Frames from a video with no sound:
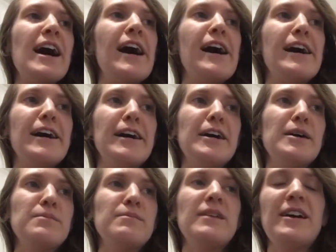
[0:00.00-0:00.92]

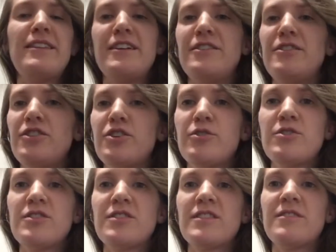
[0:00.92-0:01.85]
Um, and then, you know,
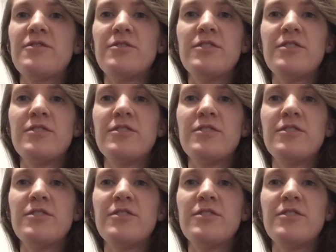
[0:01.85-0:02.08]
just